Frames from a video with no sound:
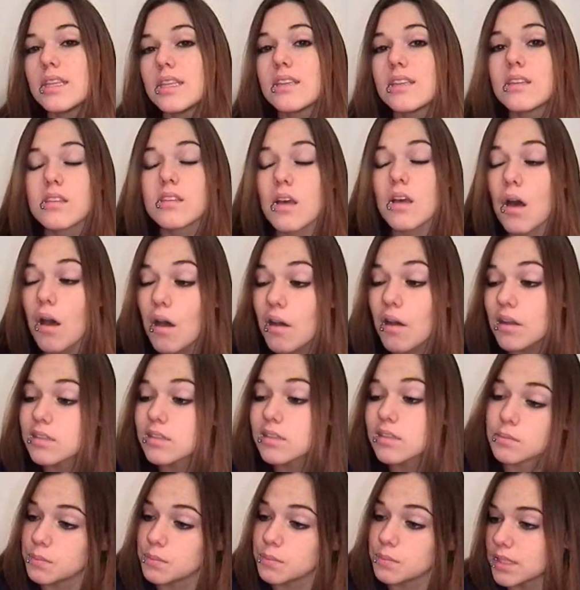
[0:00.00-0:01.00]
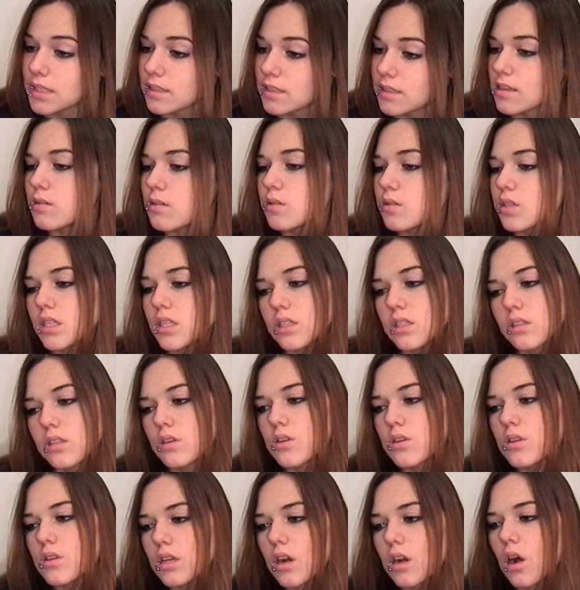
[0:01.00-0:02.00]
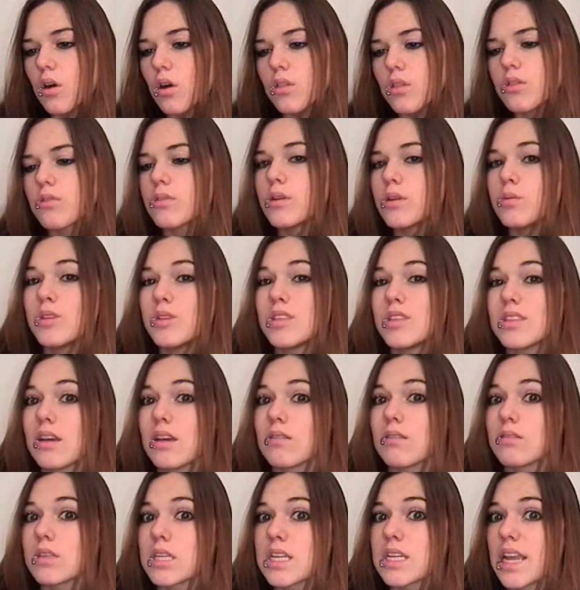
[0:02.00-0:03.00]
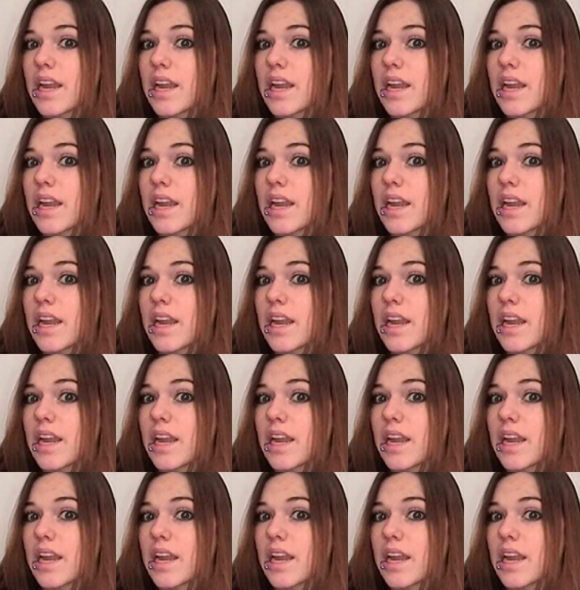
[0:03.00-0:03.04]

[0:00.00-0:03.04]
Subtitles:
This is awesome, because I was concerned that all 3 would sound